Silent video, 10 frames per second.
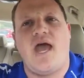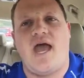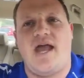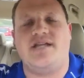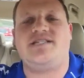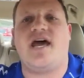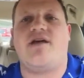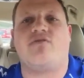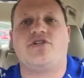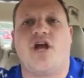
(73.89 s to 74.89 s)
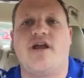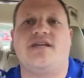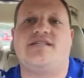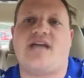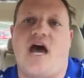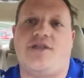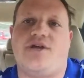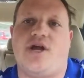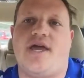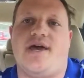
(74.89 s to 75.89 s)
And instead of returning to South
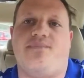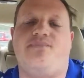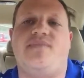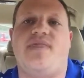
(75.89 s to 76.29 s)
Korea